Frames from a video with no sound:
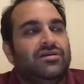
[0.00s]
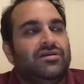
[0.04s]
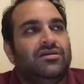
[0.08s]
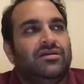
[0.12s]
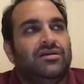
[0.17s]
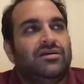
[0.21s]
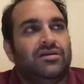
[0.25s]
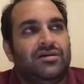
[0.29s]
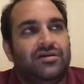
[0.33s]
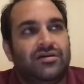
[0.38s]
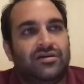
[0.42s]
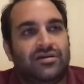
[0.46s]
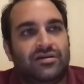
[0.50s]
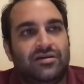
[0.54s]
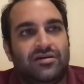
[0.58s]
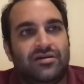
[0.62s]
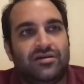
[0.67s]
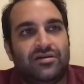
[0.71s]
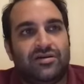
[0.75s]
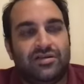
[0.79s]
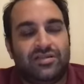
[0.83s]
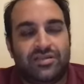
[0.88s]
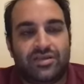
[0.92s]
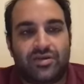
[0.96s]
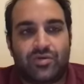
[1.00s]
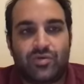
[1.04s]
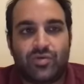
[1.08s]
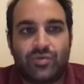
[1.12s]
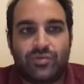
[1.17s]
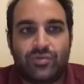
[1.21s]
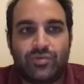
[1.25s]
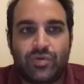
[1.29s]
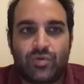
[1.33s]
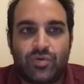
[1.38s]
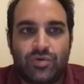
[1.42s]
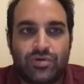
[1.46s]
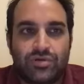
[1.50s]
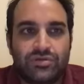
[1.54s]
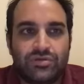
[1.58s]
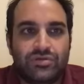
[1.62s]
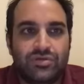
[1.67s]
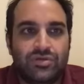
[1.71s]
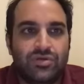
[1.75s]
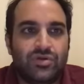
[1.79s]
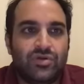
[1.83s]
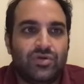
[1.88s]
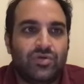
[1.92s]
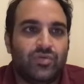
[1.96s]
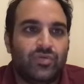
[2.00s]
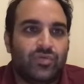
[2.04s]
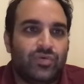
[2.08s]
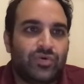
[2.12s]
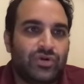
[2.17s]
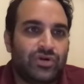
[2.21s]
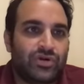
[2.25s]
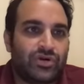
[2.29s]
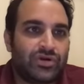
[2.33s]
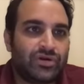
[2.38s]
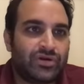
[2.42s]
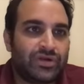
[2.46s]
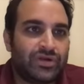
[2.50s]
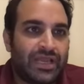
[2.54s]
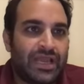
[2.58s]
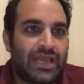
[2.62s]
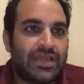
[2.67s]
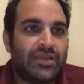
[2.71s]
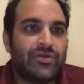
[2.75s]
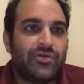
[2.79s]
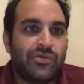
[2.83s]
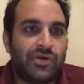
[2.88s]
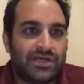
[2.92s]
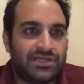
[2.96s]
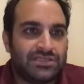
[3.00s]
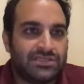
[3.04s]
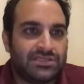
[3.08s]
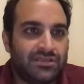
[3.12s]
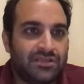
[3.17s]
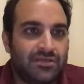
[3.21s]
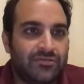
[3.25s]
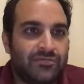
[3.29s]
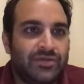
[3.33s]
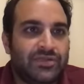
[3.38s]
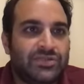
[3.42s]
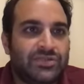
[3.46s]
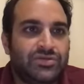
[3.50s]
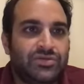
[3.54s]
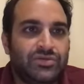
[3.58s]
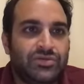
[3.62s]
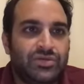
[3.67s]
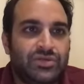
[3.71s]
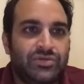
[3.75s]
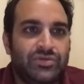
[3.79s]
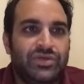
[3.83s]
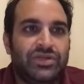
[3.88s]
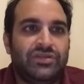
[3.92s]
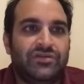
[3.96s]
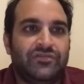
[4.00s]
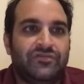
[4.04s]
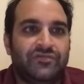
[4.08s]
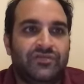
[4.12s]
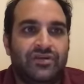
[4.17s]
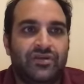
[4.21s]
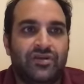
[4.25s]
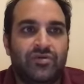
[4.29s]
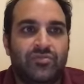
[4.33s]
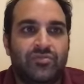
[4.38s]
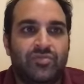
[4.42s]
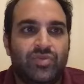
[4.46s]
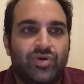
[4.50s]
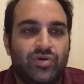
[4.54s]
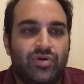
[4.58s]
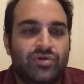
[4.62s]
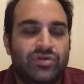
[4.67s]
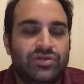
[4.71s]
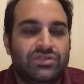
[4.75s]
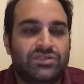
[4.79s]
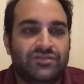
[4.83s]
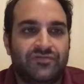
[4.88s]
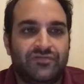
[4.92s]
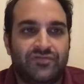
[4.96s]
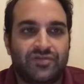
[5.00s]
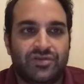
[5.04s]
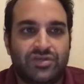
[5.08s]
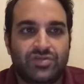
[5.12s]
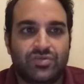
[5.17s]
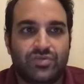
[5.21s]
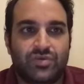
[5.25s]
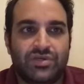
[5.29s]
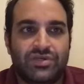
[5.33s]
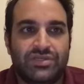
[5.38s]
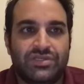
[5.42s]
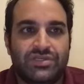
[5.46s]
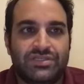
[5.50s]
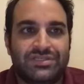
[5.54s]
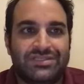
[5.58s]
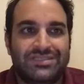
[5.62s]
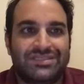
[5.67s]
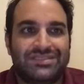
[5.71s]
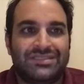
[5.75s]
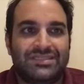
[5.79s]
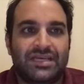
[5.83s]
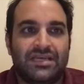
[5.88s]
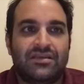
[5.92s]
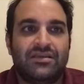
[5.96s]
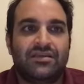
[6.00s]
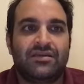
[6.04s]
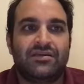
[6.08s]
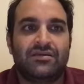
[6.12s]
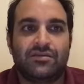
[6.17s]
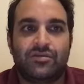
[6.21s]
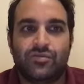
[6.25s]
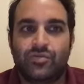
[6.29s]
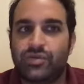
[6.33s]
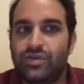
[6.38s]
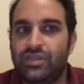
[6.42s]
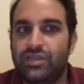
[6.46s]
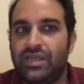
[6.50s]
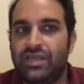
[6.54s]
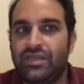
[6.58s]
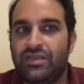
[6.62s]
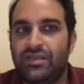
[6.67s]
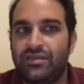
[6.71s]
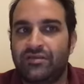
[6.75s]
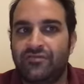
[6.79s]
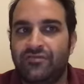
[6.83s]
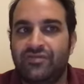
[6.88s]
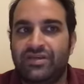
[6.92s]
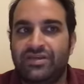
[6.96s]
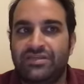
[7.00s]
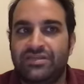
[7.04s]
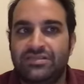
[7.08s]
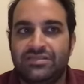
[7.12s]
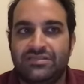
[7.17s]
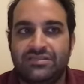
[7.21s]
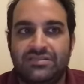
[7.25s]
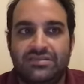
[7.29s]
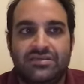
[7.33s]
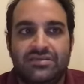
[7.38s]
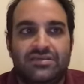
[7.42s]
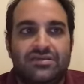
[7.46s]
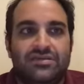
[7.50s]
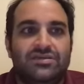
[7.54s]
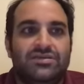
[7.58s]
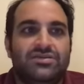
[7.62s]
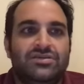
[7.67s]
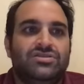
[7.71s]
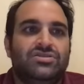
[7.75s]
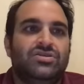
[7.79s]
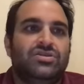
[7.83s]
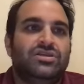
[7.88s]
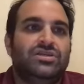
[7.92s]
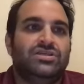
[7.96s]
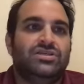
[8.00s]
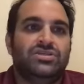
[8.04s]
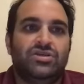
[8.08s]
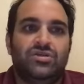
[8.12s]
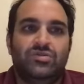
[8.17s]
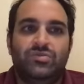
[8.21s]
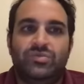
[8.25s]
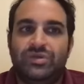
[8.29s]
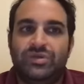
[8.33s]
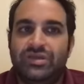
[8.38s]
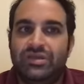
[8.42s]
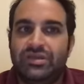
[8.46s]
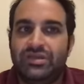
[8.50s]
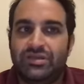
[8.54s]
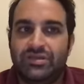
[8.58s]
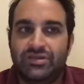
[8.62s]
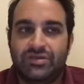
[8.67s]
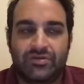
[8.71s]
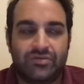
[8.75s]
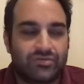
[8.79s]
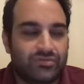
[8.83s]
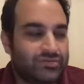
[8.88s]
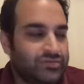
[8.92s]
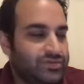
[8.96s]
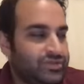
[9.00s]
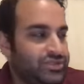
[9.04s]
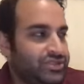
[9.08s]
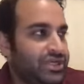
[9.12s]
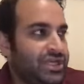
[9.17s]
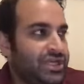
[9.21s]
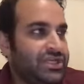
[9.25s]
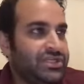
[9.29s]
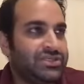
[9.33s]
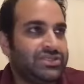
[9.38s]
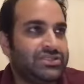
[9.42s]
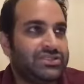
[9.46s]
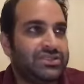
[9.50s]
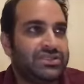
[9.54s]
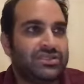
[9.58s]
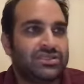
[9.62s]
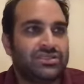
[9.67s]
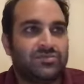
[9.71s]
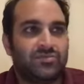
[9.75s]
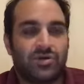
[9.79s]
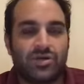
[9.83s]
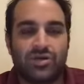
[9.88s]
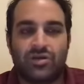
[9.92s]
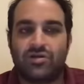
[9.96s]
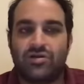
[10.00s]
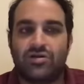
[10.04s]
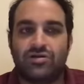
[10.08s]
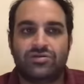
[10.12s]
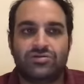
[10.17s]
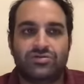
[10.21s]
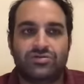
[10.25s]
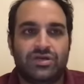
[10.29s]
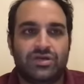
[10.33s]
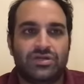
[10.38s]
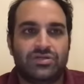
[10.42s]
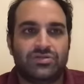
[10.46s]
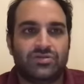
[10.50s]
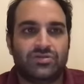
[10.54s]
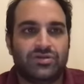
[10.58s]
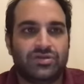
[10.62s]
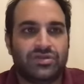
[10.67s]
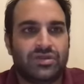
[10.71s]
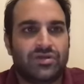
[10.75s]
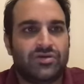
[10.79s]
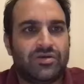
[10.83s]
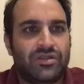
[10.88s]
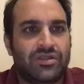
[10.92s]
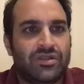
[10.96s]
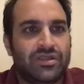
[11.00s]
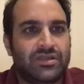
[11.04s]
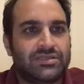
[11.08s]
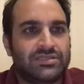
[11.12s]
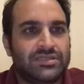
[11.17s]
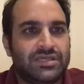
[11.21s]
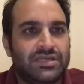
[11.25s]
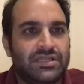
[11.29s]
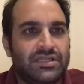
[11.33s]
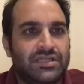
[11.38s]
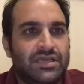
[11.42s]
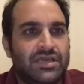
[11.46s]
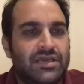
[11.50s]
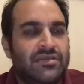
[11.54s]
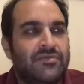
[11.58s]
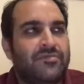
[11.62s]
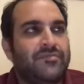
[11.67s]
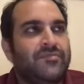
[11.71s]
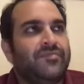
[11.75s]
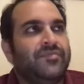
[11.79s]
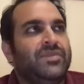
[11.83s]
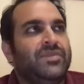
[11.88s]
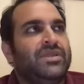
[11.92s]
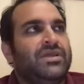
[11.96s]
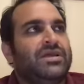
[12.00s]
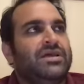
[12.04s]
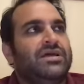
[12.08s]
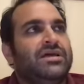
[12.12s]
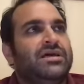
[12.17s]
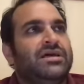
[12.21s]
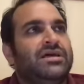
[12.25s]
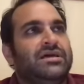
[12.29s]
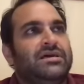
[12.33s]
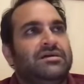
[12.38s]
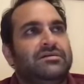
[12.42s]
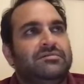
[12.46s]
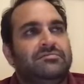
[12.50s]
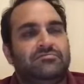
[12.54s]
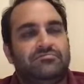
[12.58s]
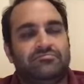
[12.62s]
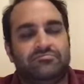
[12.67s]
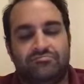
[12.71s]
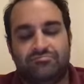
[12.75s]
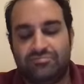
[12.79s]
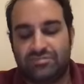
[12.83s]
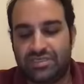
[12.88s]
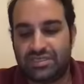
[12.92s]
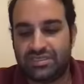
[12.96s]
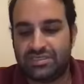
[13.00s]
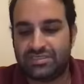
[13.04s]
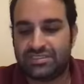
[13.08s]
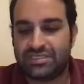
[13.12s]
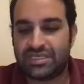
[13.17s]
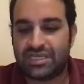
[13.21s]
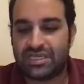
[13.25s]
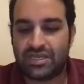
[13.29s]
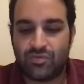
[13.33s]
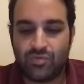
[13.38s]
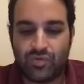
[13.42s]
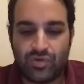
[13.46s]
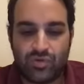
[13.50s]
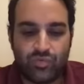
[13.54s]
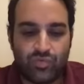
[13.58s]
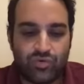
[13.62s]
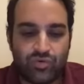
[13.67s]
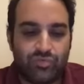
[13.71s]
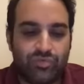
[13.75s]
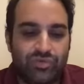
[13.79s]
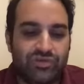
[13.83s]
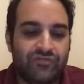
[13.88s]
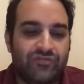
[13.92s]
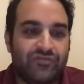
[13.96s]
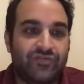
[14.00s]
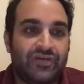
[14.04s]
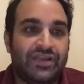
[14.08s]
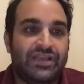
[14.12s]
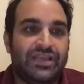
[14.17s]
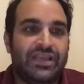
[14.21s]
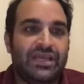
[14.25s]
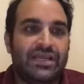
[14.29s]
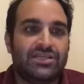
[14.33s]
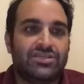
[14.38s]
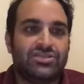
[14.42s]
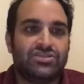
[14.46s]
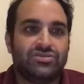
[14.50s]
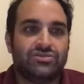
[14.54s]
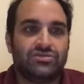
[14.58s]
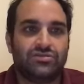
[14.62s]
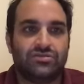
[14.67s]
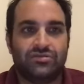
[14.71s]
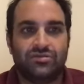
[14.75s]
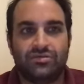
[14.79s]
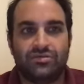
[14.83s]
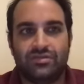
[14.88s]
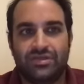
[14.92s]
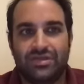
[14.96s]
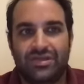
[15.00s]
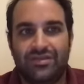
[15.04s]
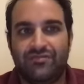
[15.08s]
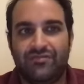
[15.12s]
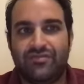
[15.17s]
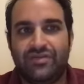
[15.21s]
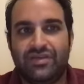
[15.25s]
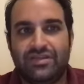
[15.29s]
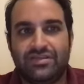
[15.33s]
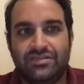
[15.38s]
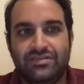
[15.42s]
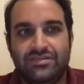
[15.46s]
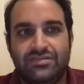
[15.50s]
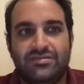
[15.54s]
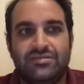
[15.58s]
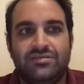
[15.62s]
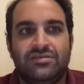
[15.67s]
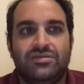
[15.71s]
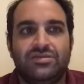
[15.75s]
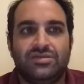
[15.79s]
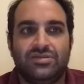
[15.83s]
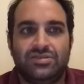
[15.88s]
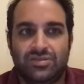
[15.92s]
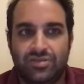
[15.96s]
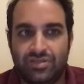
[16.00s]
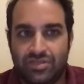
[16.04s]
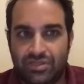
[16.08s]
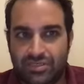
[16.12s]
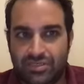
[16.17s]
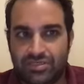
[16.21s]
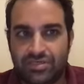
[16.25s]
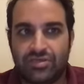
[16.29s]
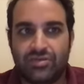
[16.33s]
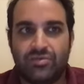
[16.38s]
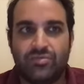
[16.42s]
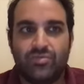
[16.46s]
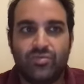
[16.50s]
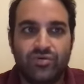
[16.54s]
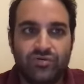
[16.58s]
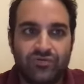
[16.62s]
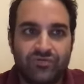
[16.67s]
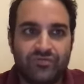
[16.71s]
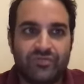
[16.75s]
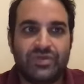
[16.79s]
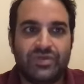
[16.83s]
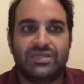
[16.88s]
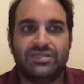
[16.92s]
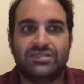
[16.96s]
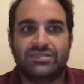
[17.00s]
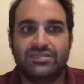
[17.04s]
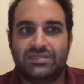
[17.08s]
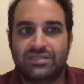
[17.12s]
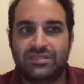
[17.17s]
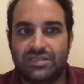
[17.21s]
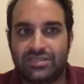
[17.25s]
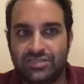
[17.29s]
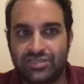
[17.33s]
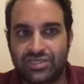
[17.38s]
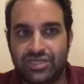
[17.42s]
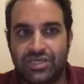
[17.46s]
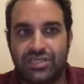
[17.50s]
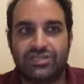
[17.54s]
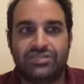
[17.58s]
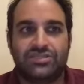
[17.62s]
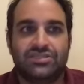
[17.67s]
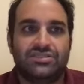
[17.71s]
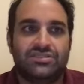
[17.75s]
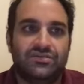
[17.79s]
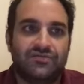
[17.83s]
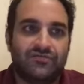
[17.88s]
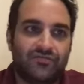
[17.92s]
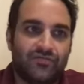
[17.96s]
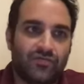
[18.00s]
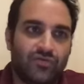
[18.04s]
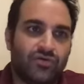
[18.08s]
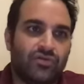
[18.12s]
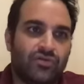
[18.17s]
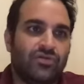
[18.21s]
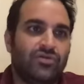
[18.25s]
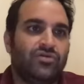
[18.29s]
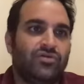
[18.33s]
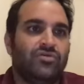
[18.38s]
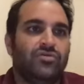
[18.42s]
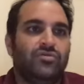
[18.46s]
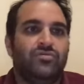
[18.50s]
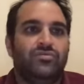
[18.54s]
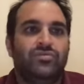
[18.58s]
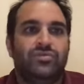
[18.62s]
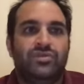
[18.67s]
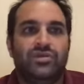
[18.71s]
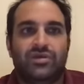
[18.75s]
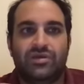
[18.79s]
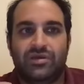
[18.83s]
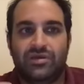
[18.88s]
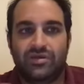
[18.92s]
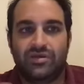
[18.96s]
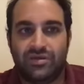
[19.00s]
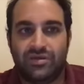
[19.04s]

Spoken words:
in the crypto world, we're categorizing them into three different components. The first one is technical related events. So these could be, changes in the smart contract or things like that. Uh, the second one would be financial events. So these are the movements, the changes, the volume, the